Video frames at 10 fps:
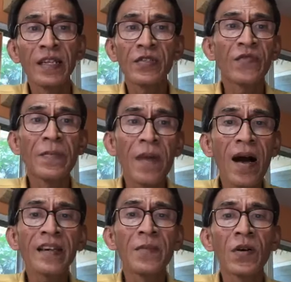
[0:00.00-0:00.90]
It's
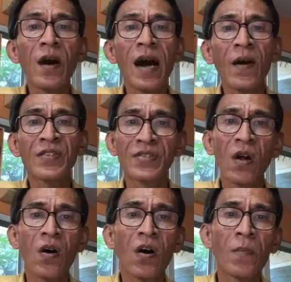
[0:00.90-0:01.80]
remarkable how a
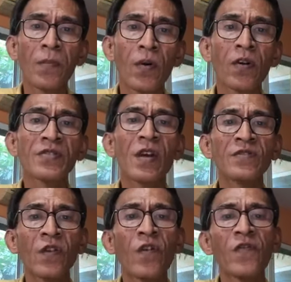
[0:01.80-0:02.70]
song
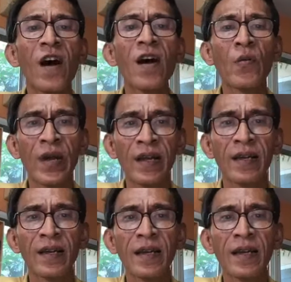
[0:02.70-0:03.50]
composed so far away